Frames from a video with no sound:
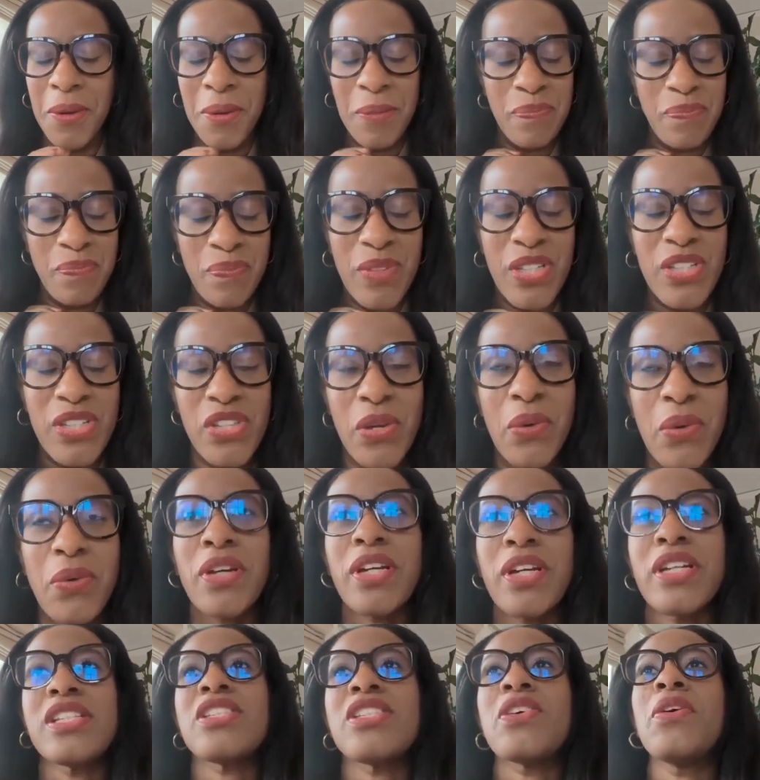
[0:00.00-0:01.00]
so
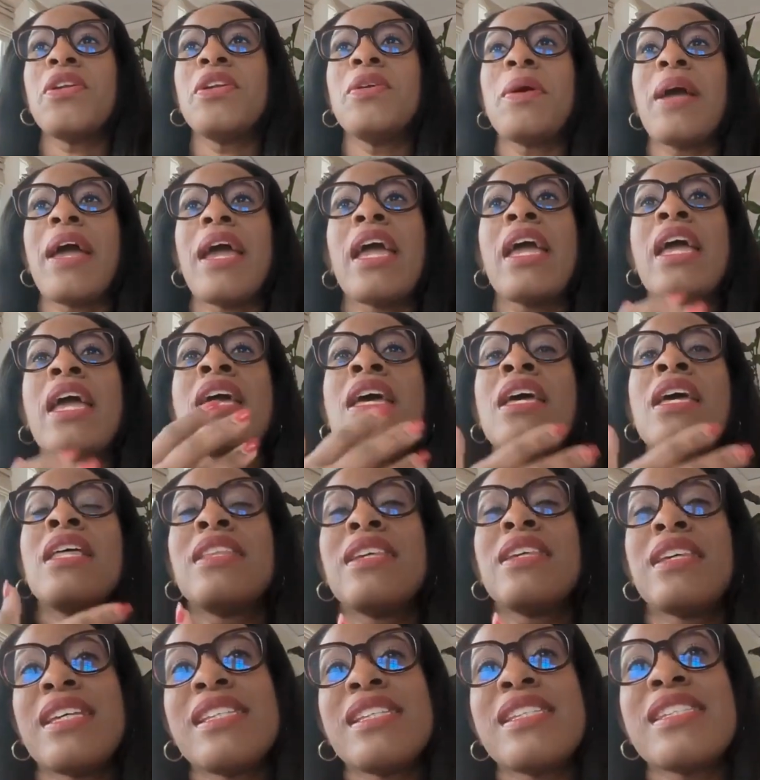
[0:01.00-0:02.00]
good. So anyway, the
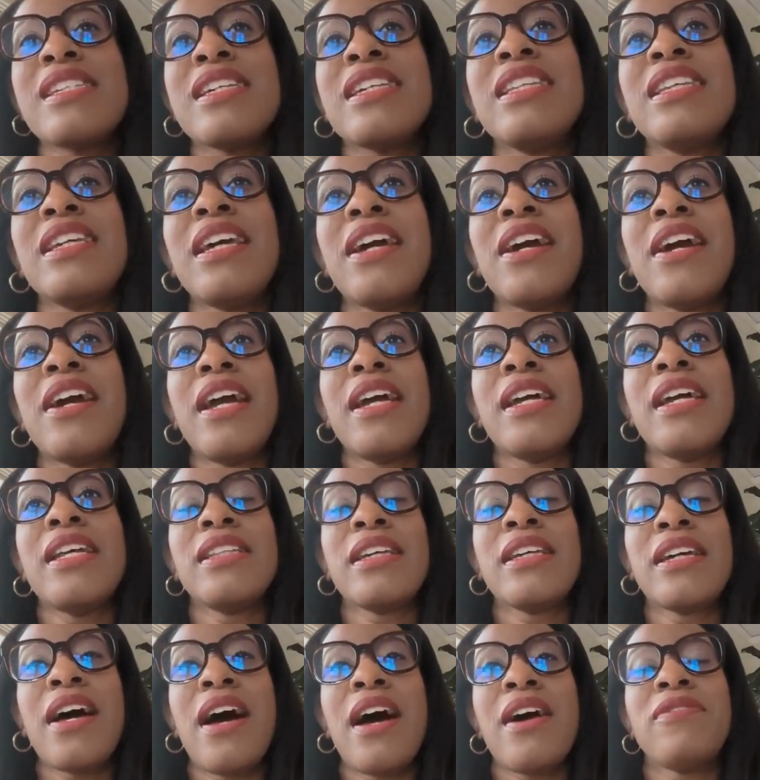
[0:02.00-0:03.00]
consigliere in The
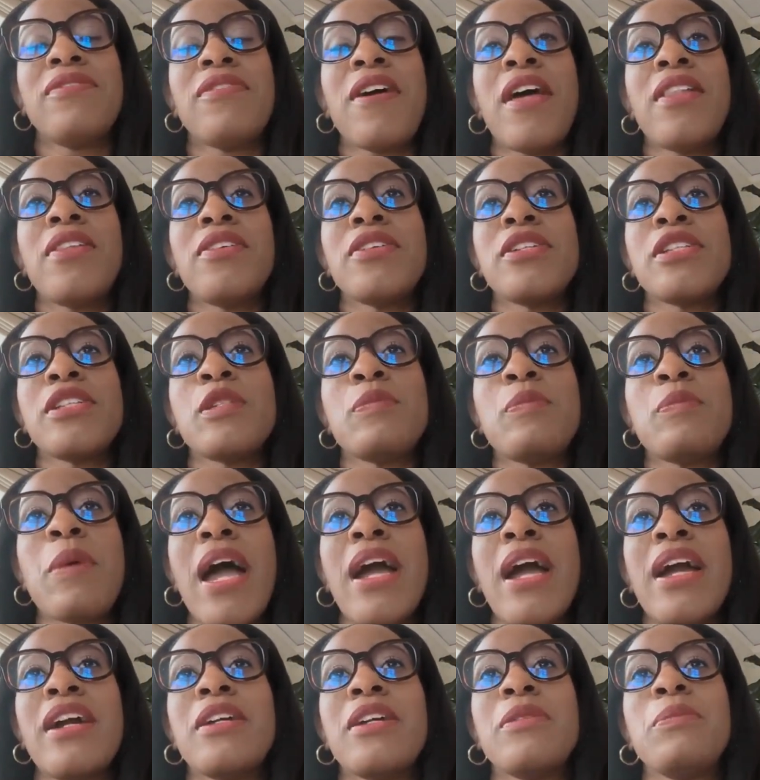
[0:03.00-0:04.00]
Godfather
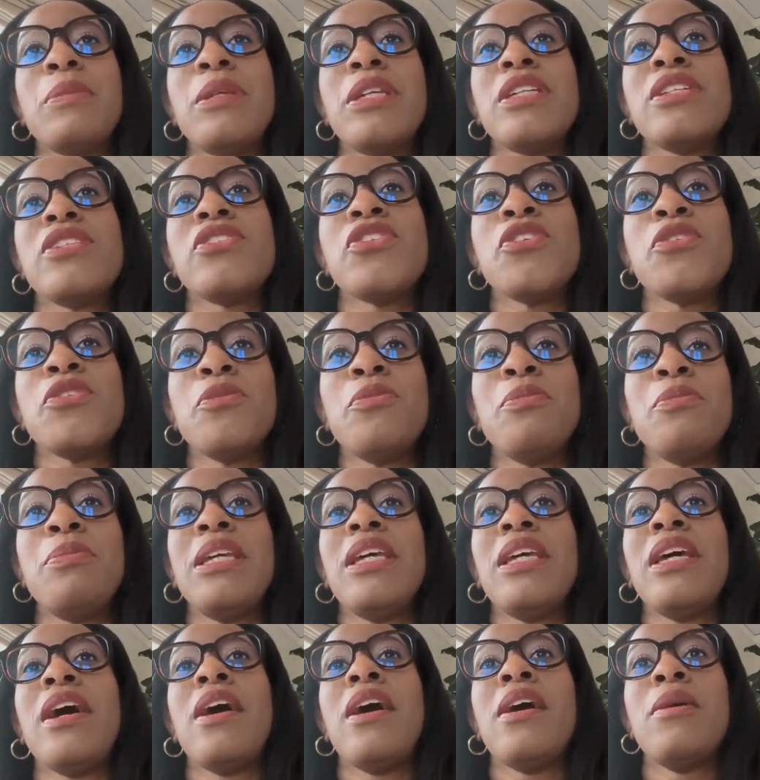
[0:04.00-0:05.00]
inspired me to
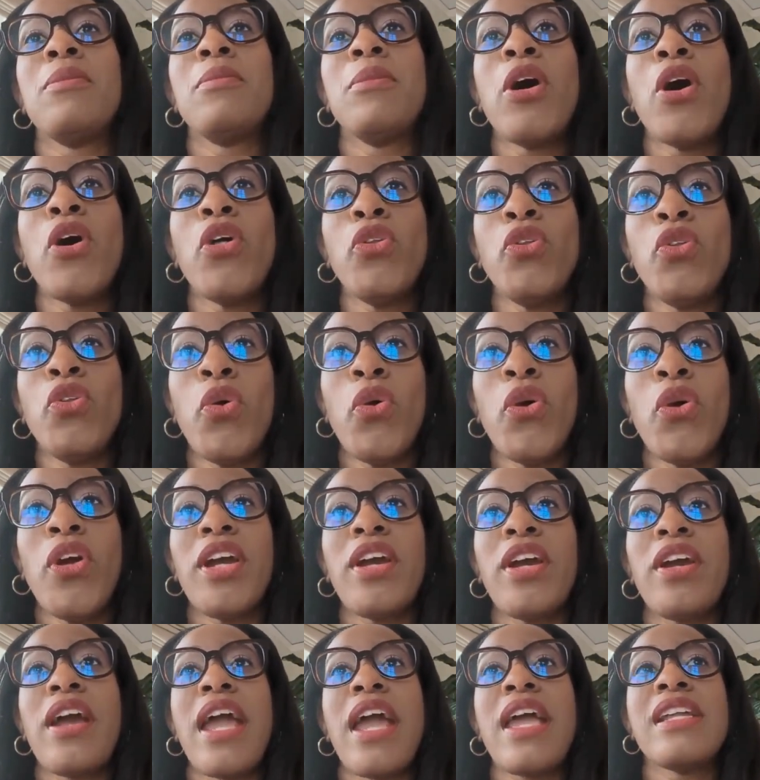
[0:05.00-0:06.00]
become a
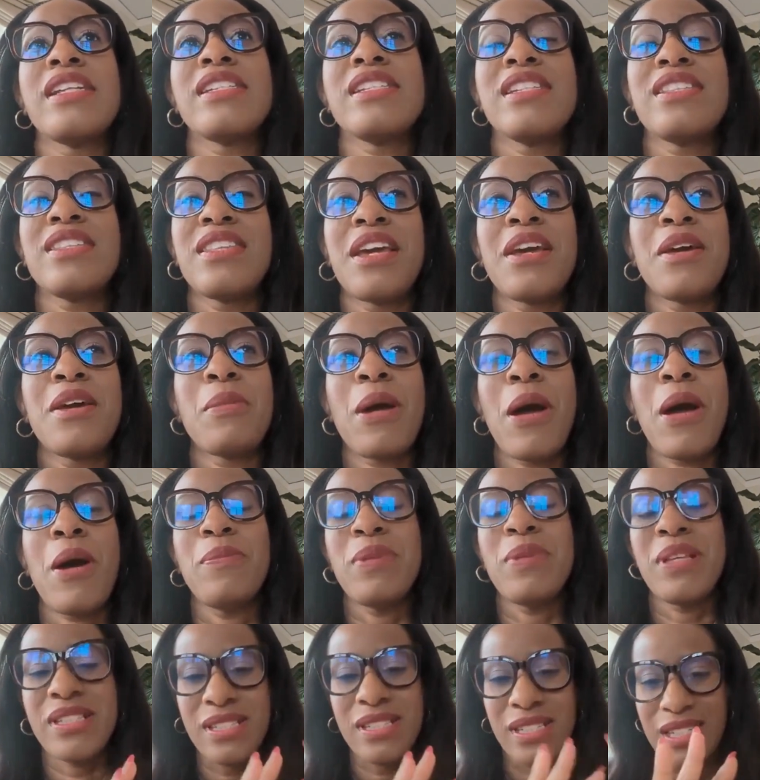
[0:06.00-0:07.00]
lawyer and to think about
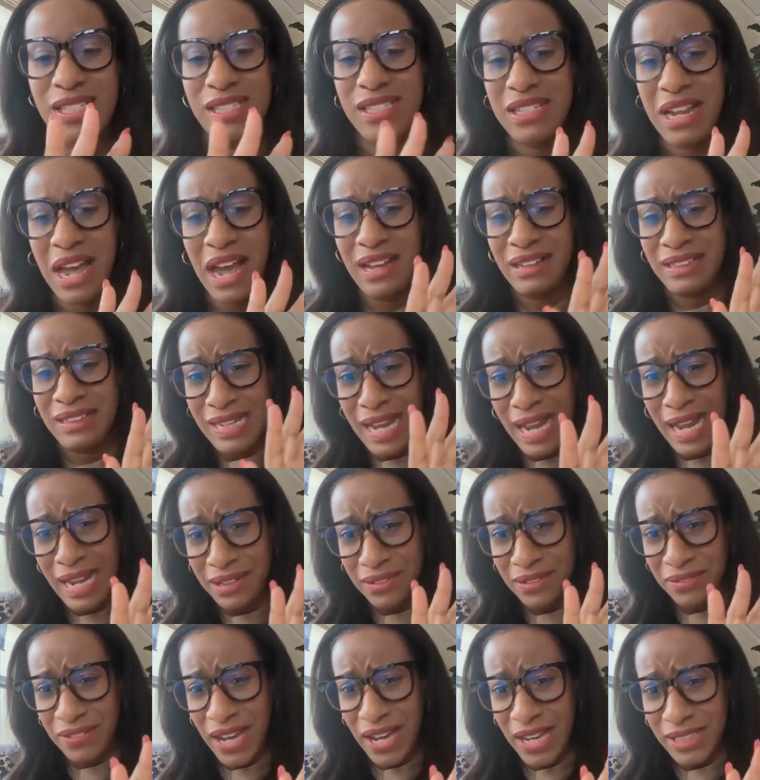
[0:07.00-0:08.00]
business, not in a
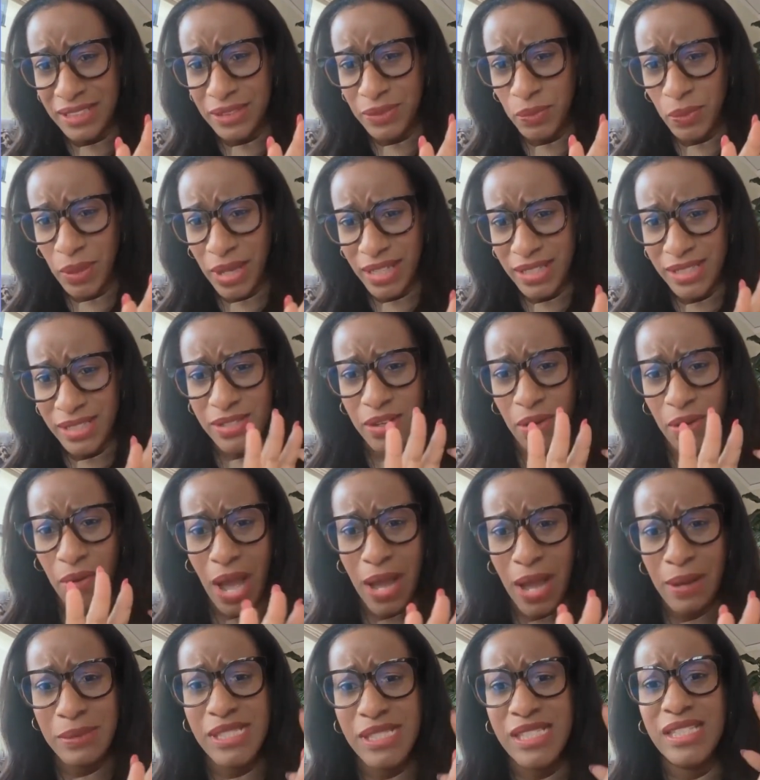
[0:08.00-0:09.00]
violent way. So
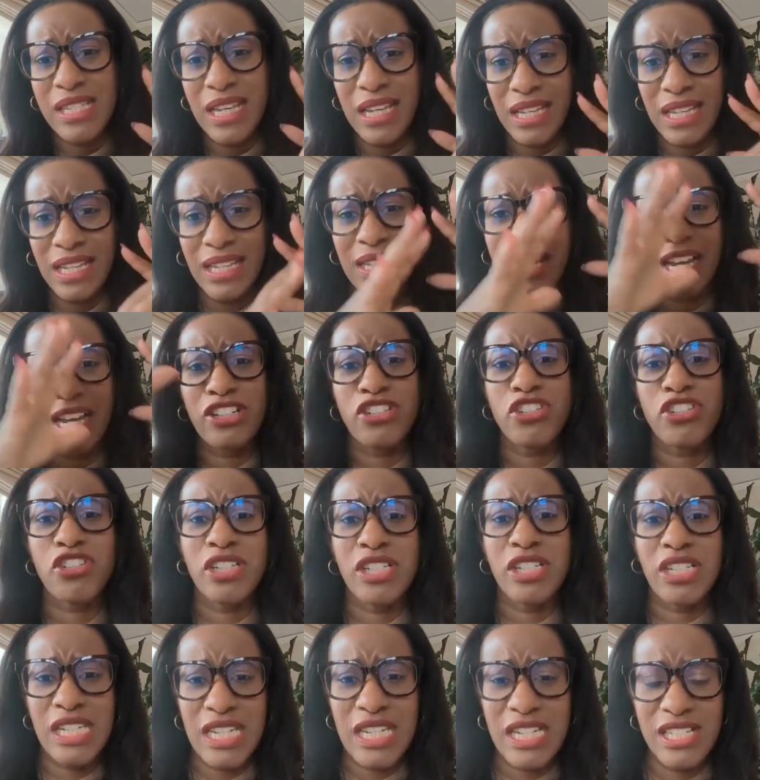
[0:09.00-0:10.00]
I'm just thinking like
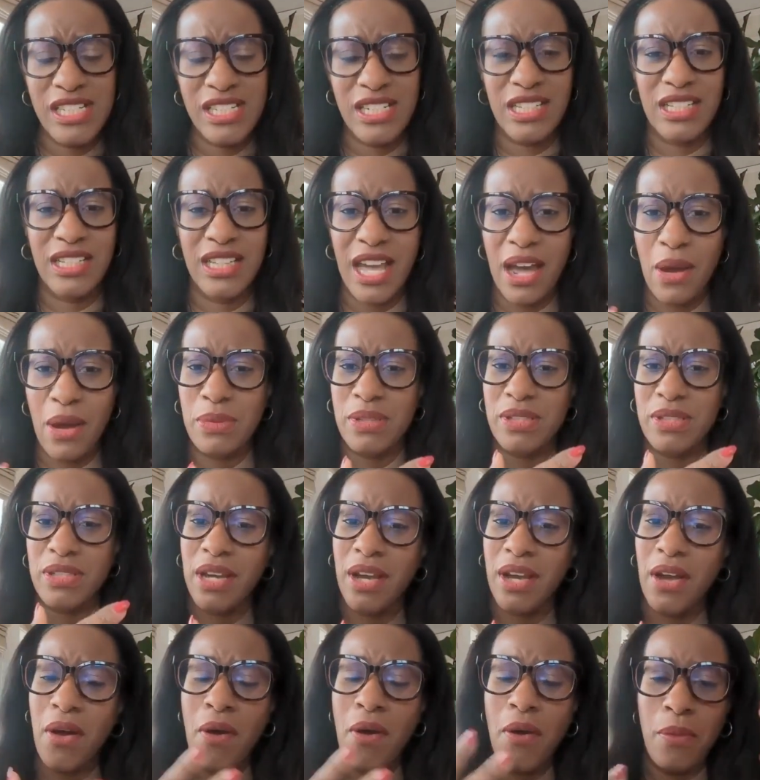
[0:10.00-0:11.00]
strategically, I was like,
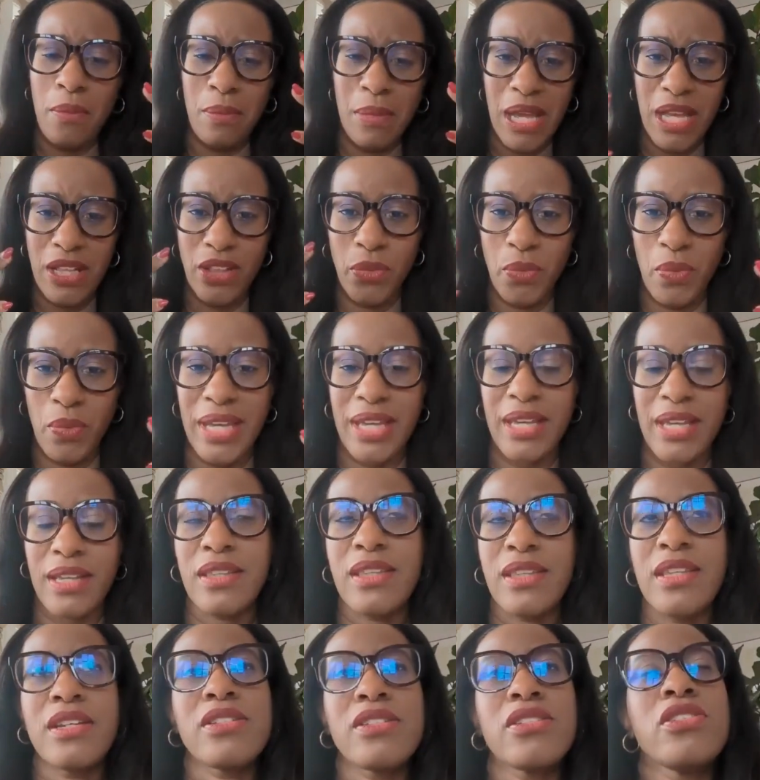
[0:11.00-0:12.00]
oh man, the way he
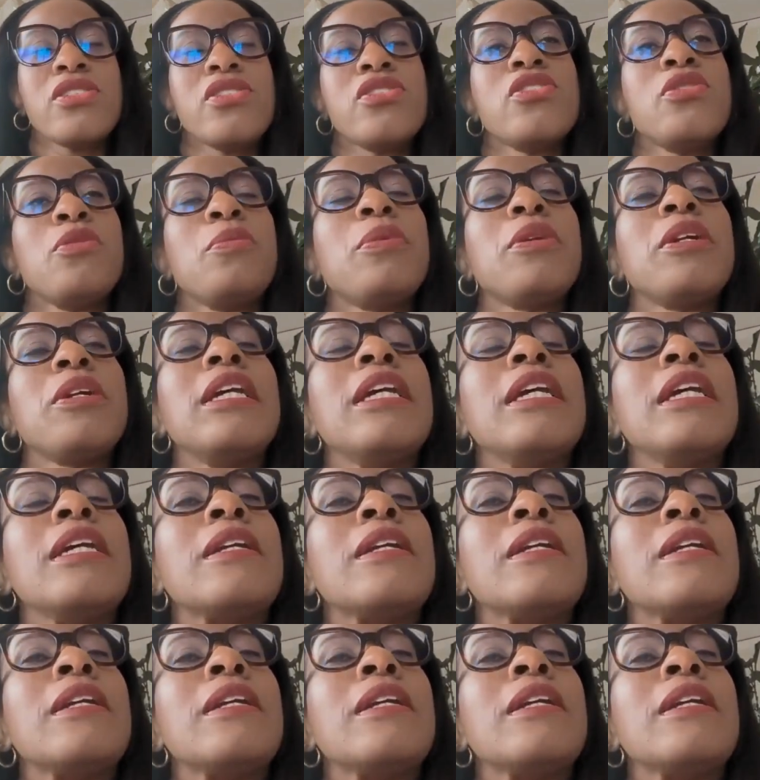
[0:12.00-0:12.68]
thinks is super neat.